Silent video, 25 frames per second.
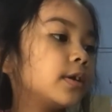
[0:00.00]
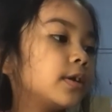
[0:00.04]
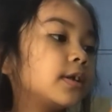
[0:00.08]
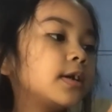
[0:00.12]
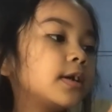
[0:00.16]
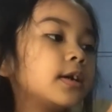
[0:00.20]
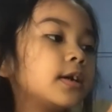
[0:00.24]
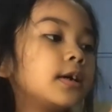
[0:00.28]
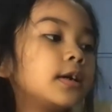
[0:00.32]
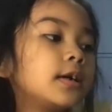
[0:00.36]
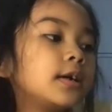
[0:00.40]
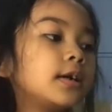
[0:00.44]

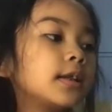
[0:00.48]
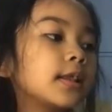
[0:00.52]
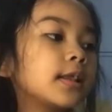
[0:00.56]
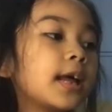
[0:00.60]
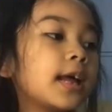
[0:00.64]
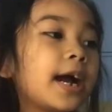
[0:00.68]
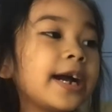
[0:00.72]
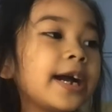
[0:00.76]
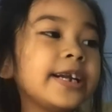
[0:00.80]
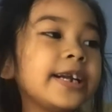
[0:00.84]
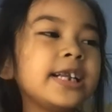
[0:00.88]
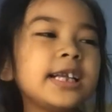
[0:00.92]
the
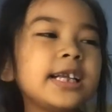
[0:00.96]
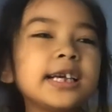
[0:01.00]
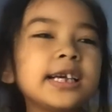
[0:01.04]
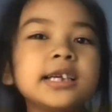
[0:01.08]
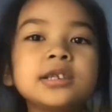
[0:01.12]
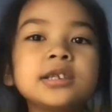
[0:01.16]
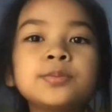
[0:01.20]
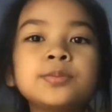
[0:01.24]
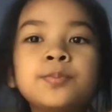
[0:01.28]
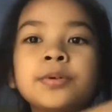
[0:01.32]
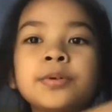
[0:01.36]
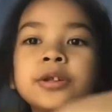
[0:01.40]
light
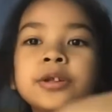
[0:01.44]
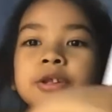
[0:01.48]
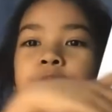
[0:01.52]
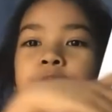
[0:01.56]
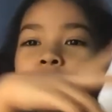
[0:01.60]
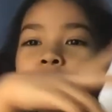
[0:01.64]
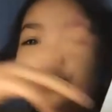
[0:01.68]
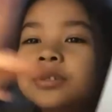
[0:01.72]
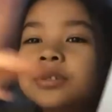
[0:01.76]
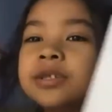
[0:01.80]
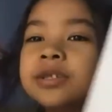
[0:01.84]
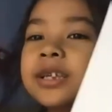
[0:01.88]
is
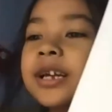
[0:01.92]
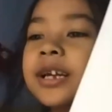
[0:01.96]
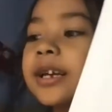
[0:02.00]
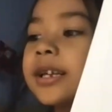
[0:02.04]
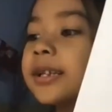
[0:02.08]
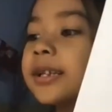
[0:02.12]
producing